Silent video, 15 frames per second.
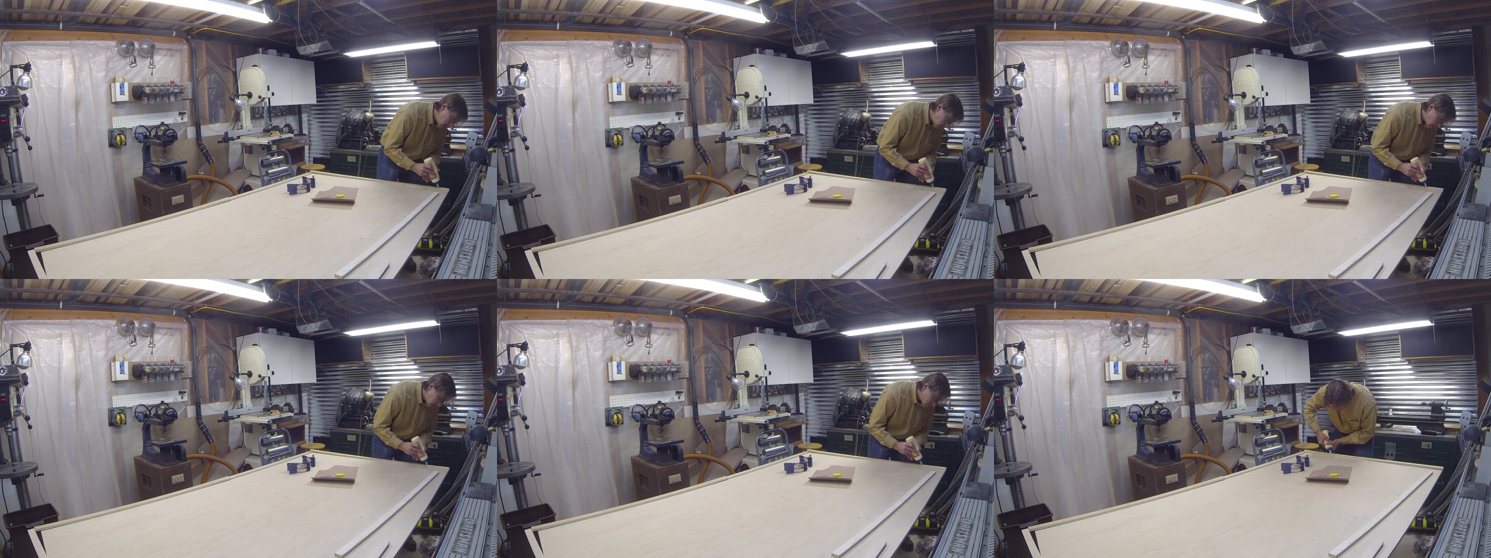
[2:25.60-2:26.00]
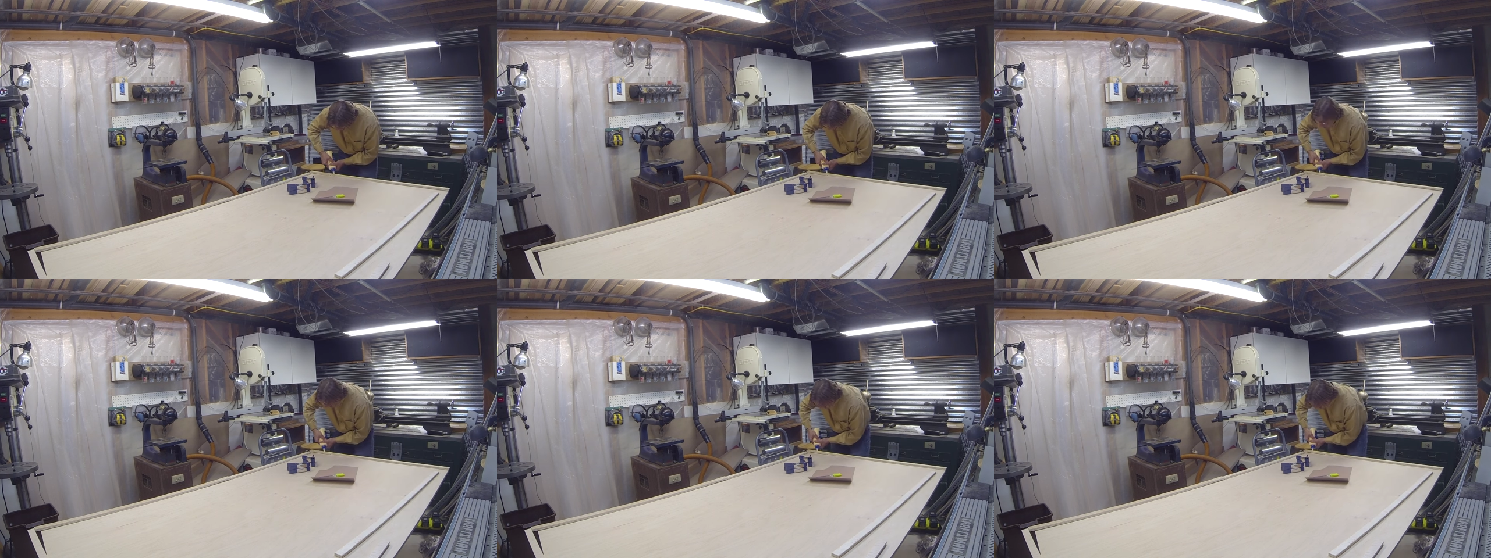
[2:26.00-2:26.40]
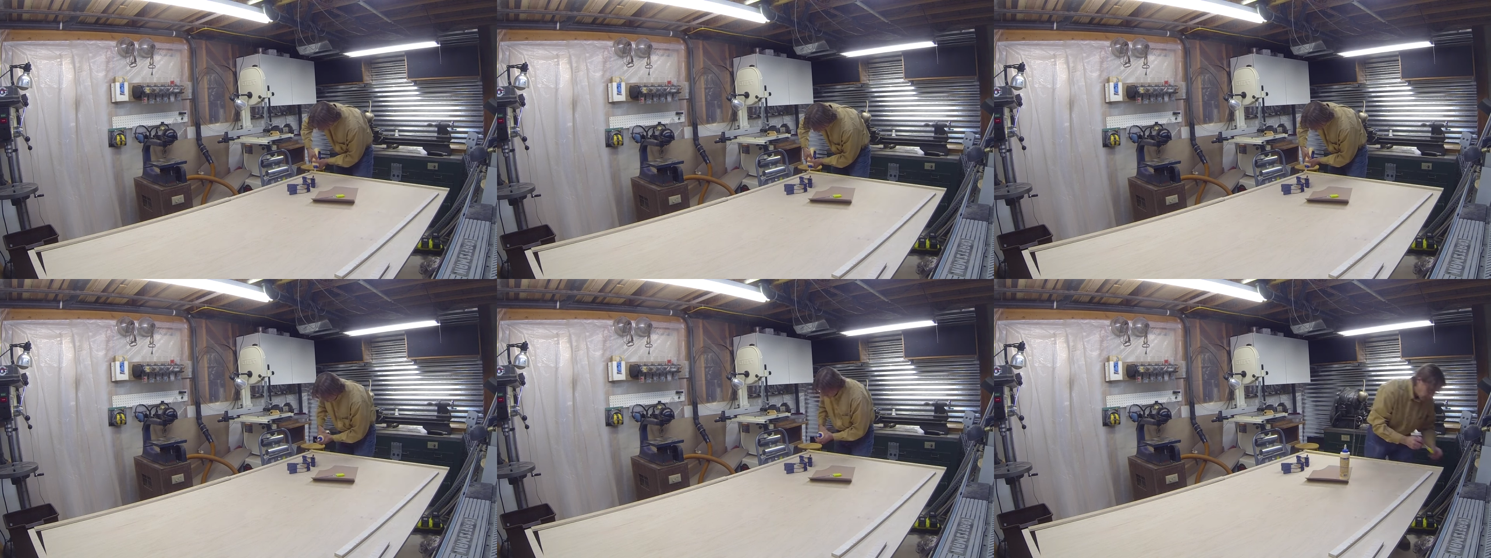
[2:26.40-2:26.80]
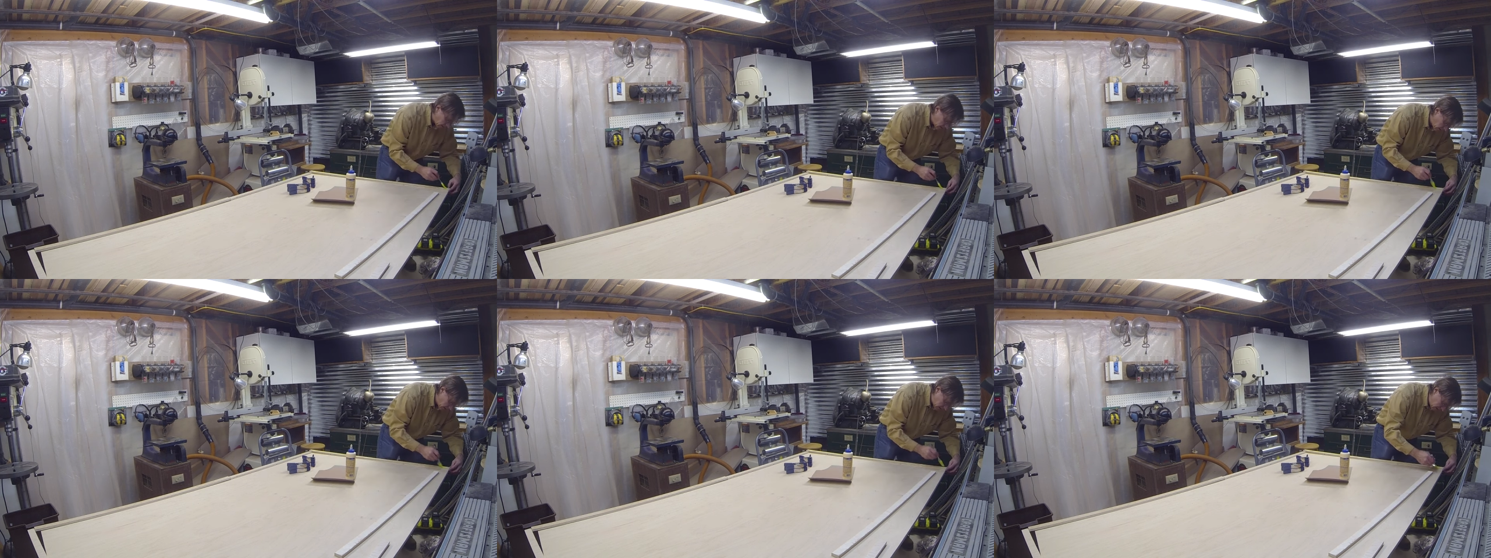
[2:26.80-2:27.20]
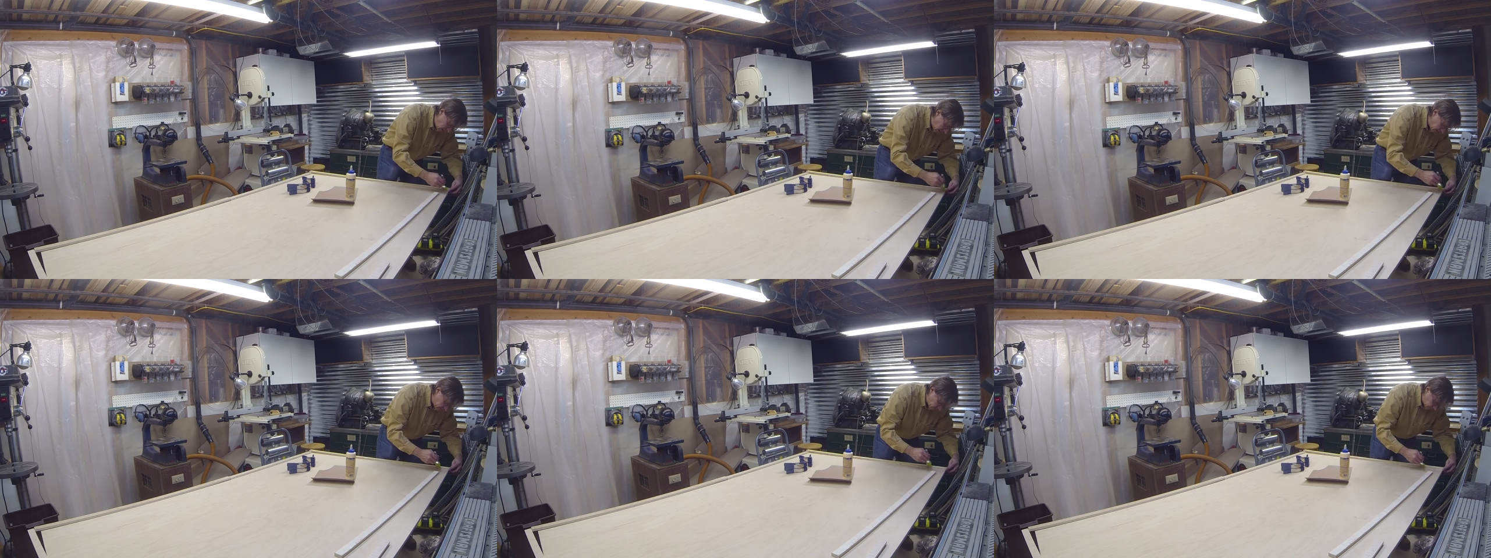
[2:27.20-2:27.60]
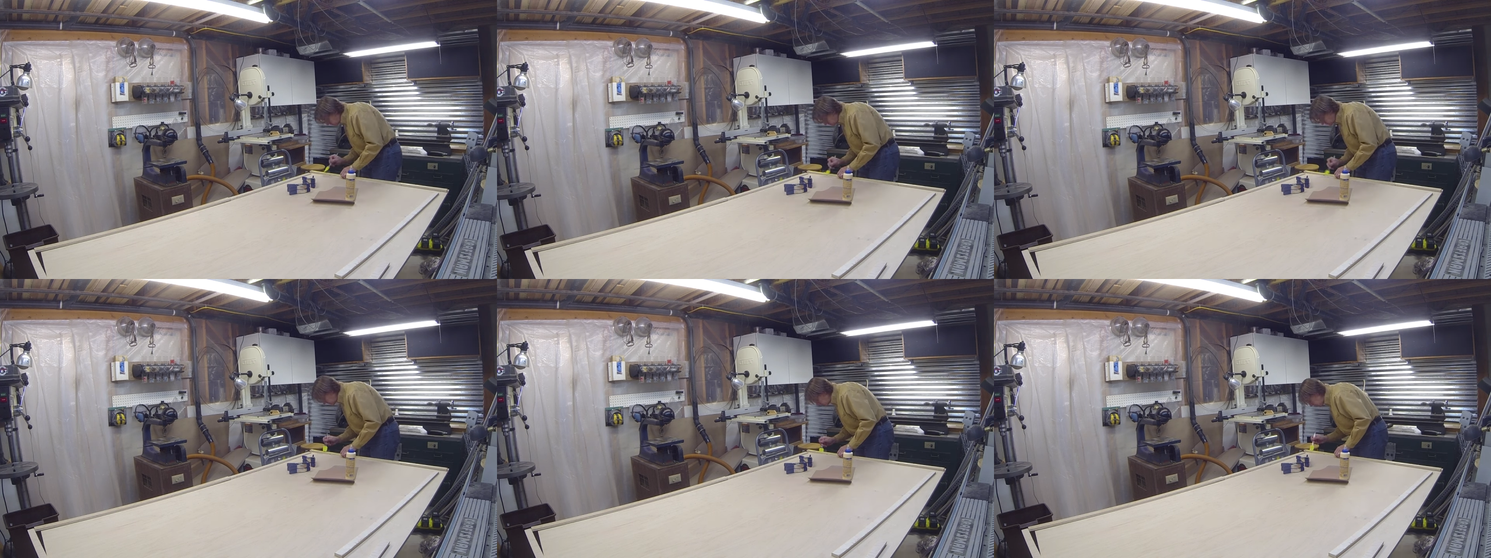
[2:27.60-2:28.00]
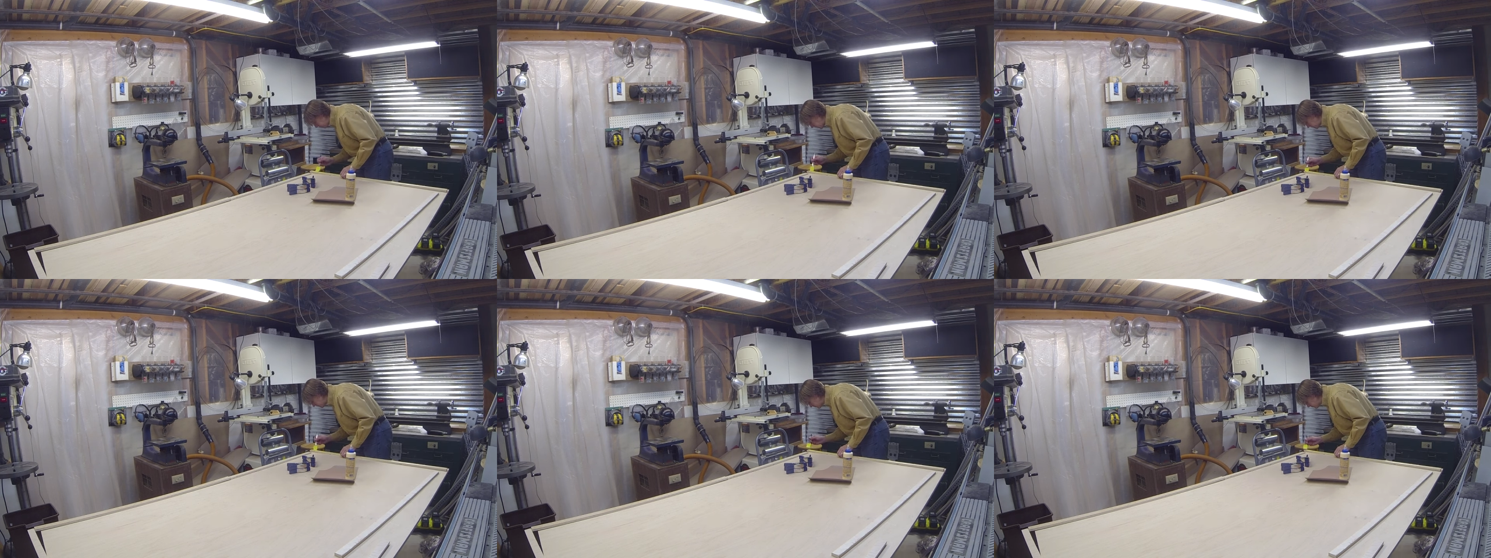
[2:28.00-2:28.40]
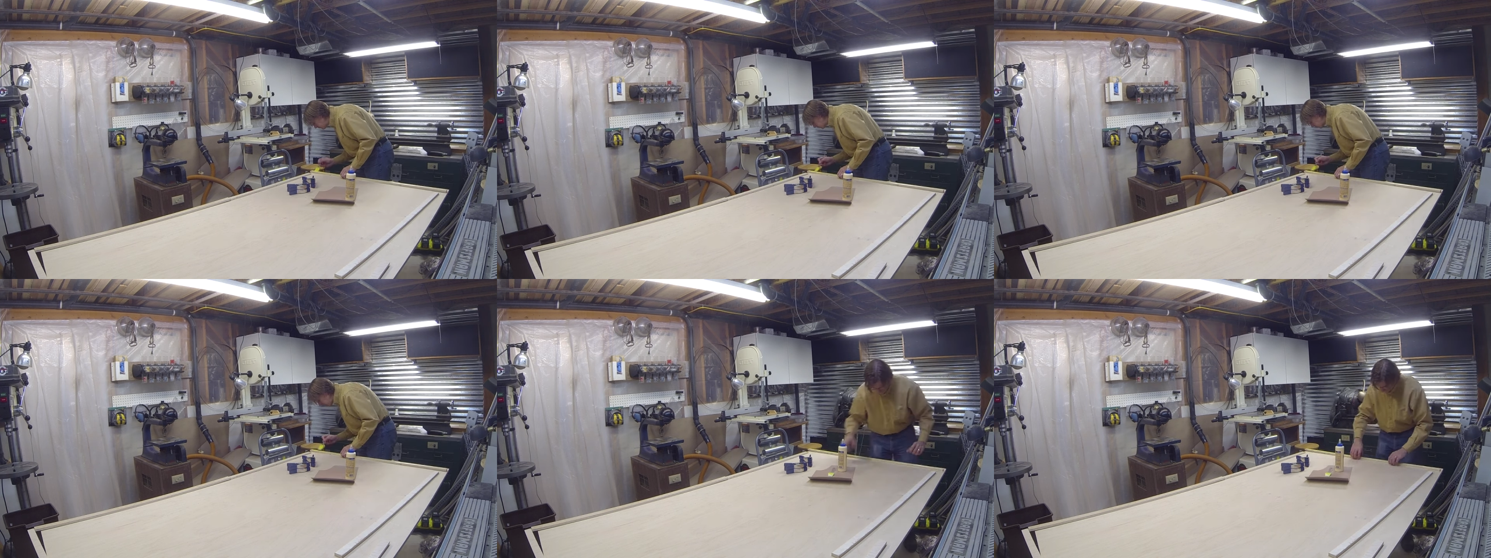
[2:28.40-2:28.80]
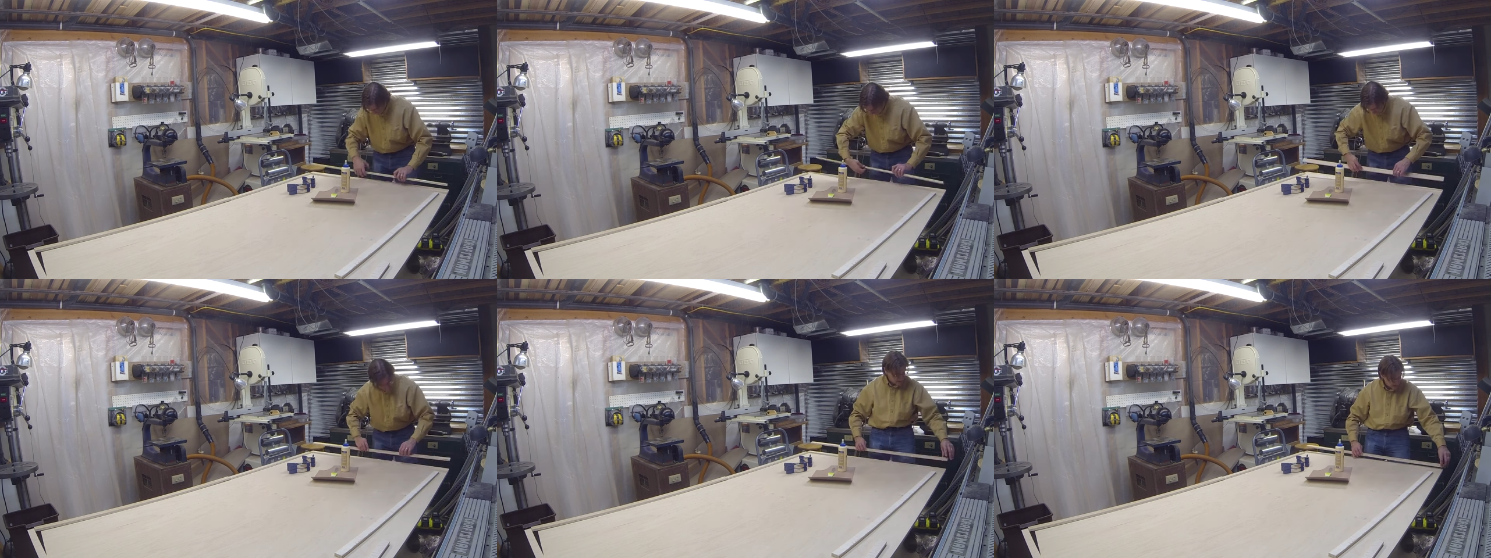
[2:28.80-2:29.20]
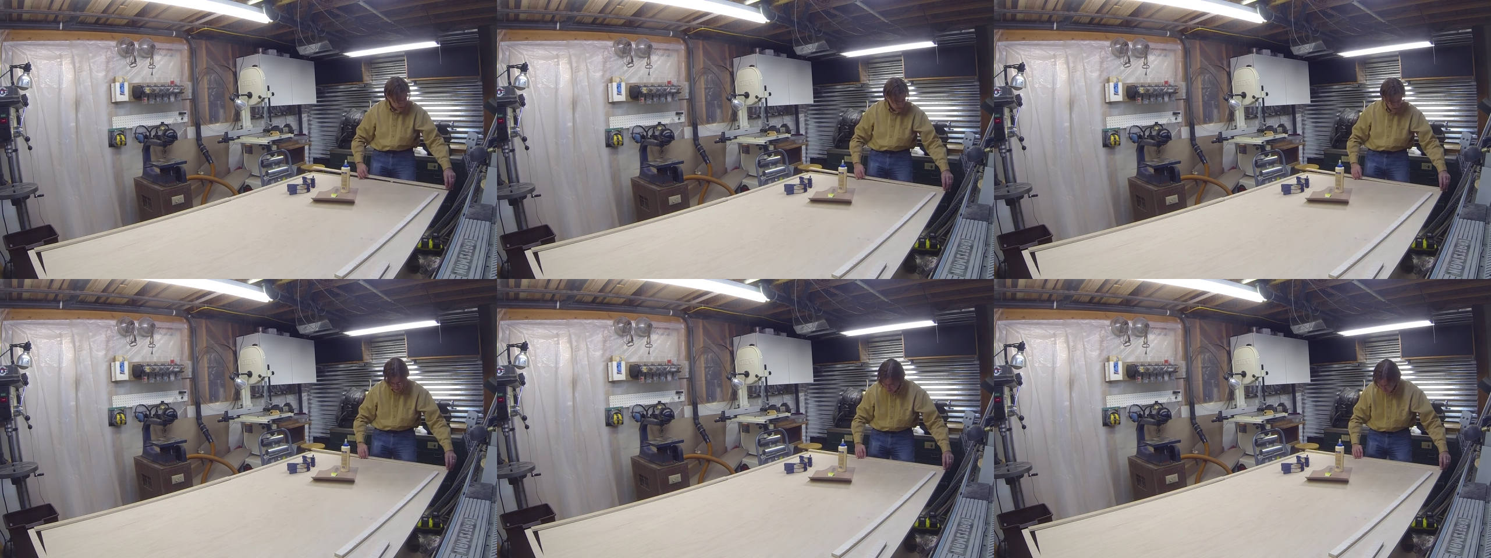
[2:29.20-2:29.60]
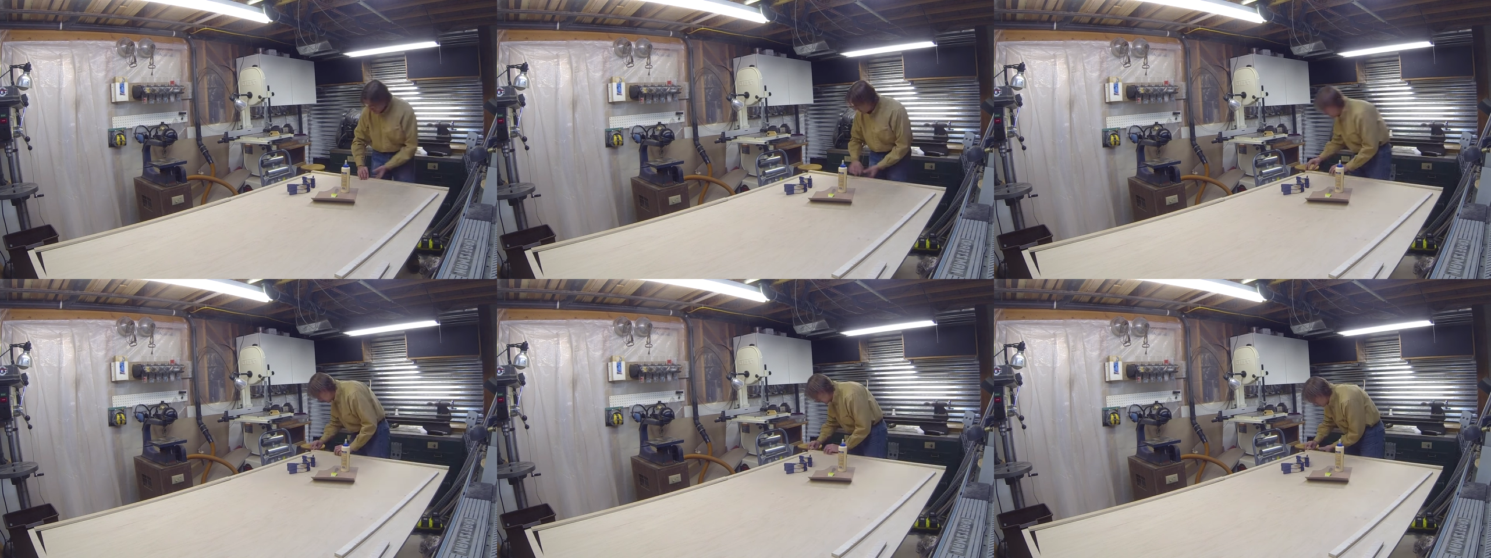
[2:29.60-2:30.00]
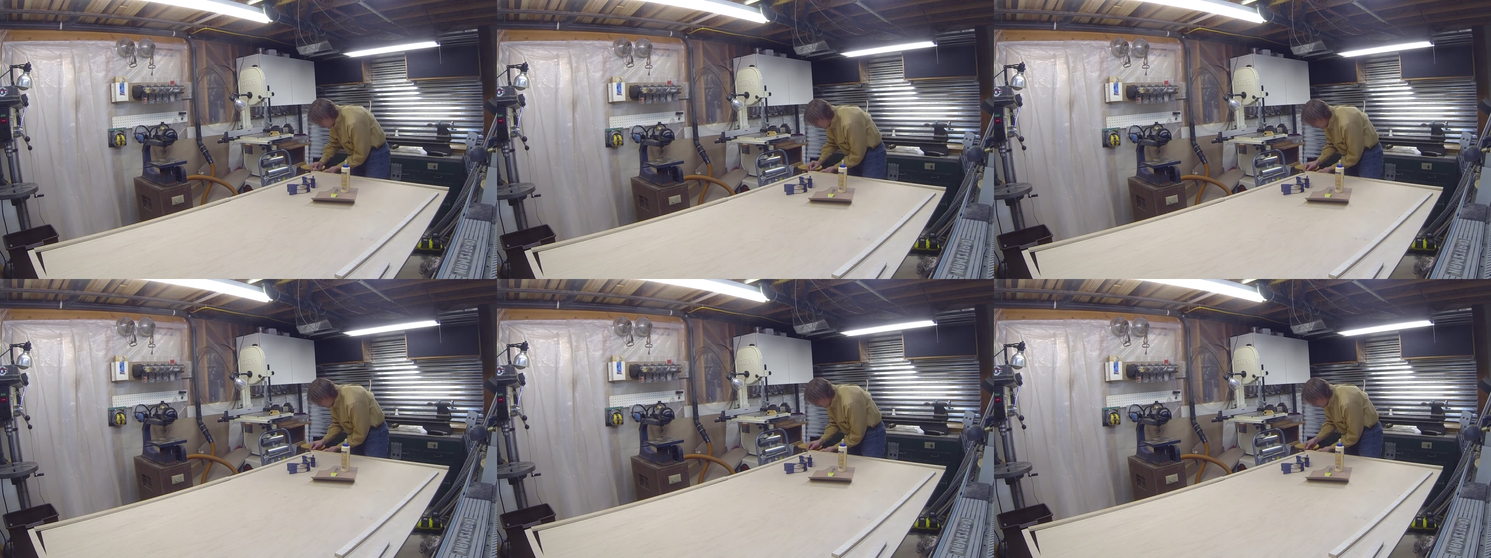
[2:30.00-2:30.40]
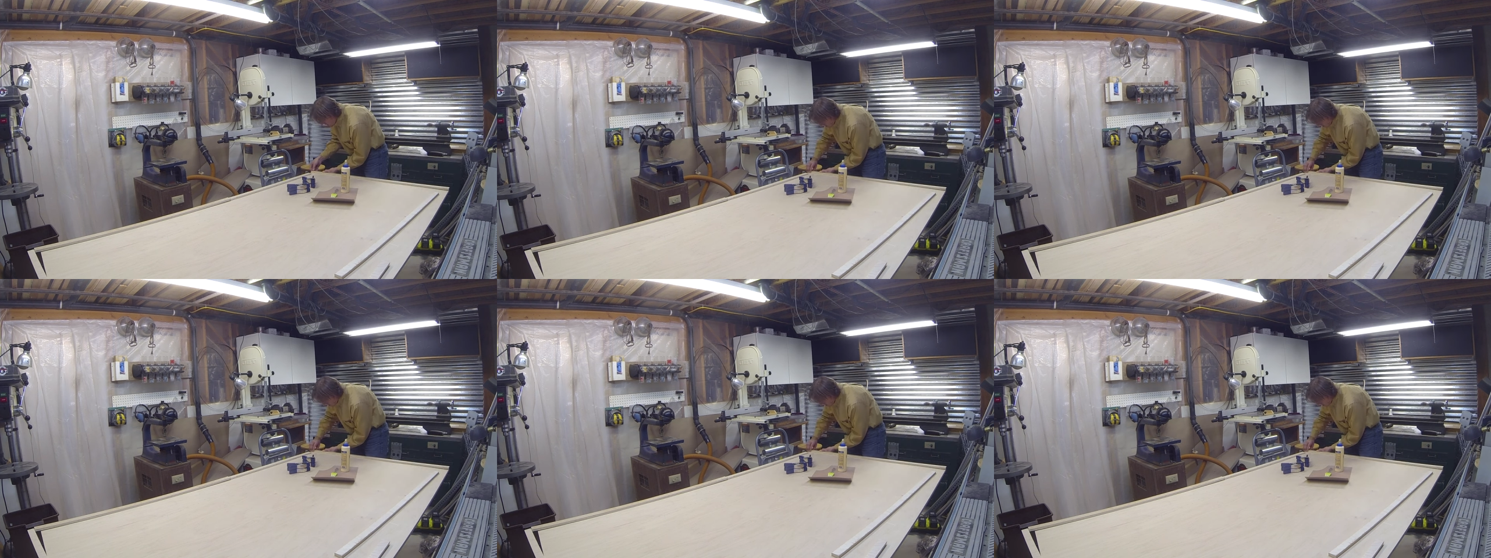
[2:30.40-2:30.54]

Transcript: [unreadable: no face in view]